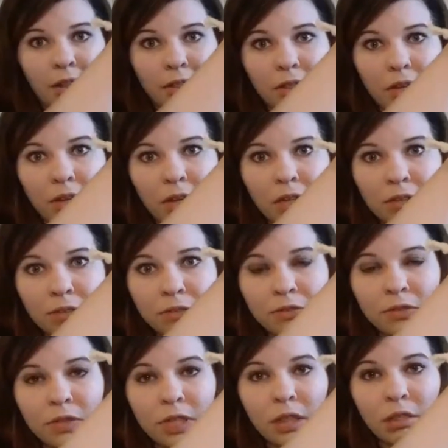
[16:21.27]
I love,
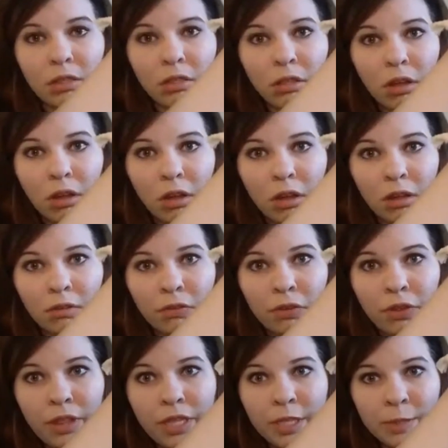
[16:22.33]
I
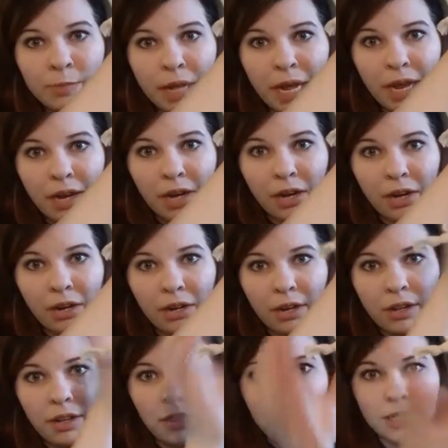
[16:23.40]
love this
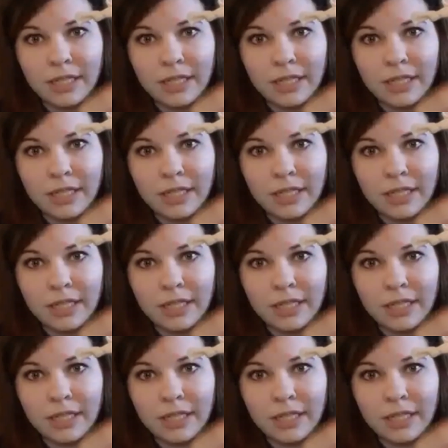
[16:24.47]
pattern,